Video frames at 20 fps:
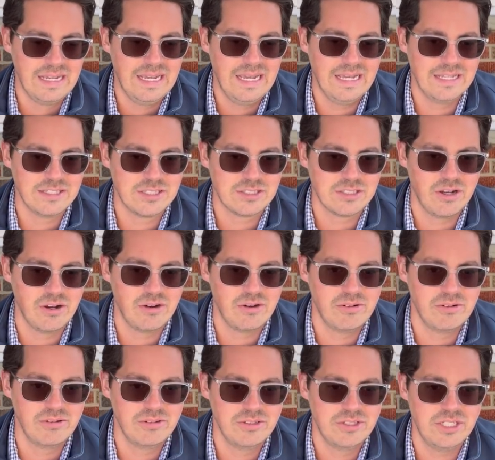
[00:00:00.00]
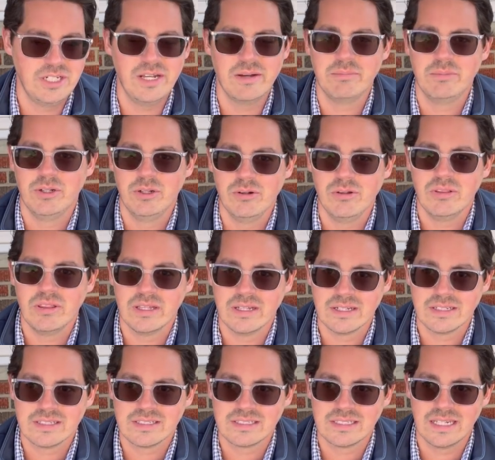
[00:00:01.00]
And so GM knew
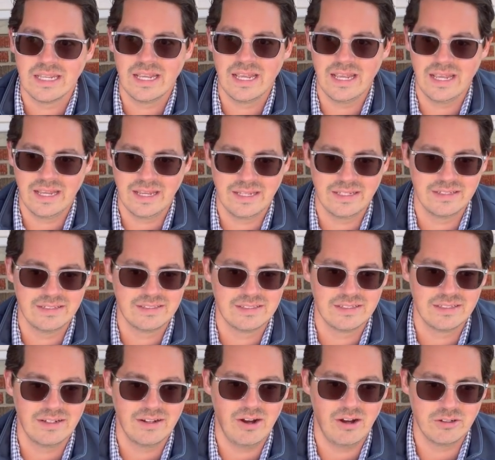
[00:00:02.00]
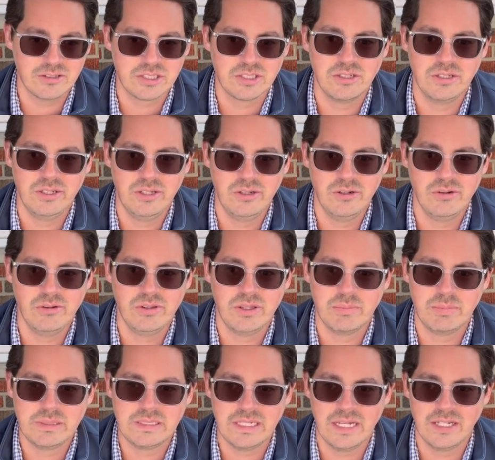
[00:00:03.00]
this and also knew the
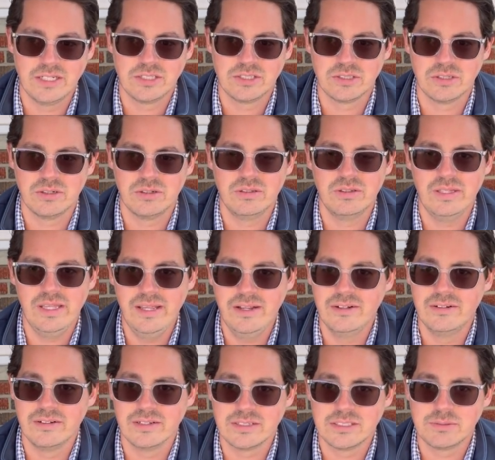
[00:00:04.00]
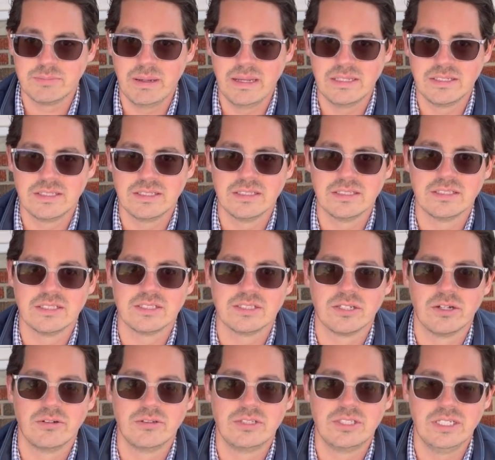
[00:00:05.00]
potential legal expenses
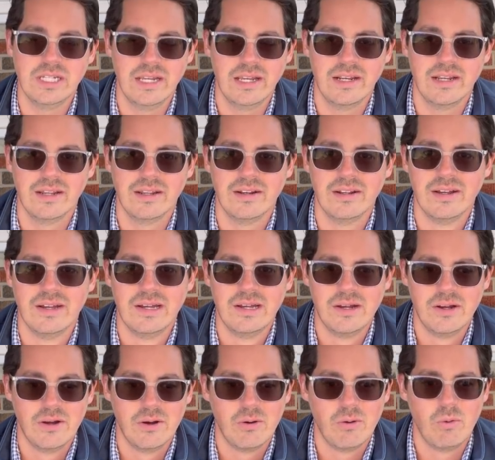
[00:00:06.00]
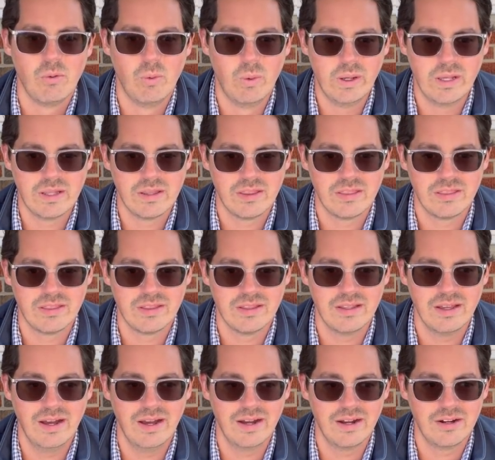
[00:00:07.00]
associated with
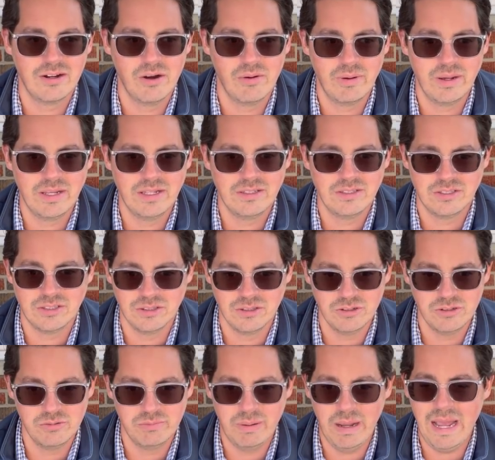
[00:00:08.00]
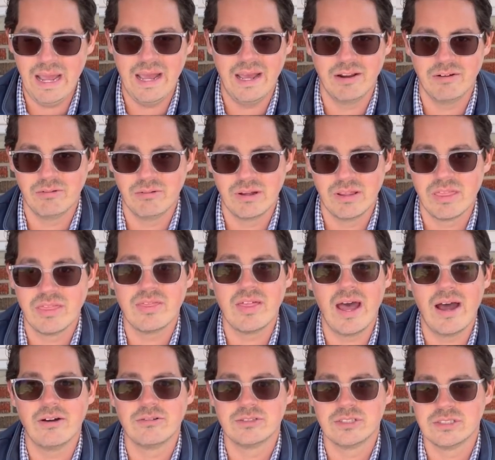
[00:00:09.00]
going to bat with
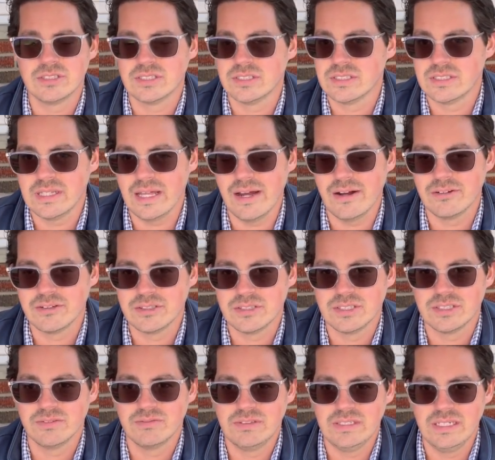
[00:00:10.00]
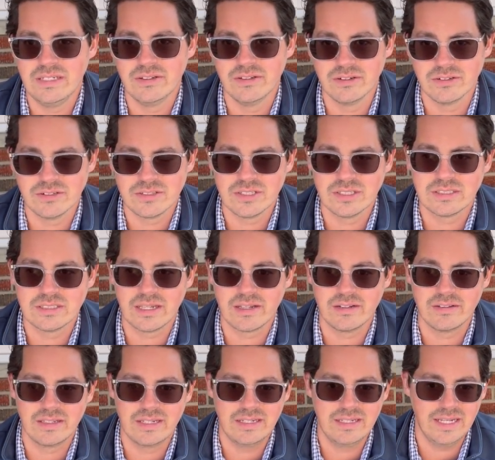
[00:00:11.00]
thousands and thousands of dealers and
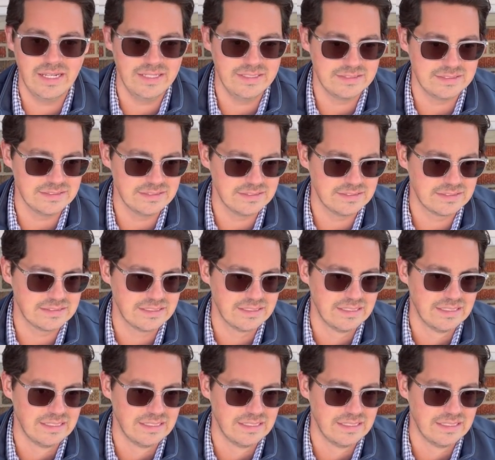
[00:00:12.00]
settling cases.